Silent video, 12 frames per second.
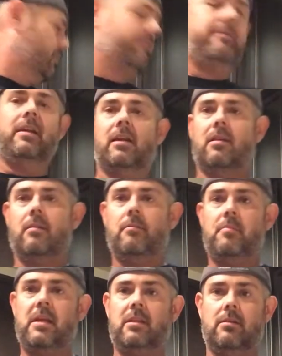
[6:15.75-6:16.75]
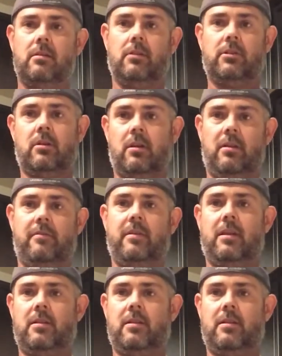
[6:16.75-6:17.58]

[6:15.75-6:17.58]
vegan meat alternative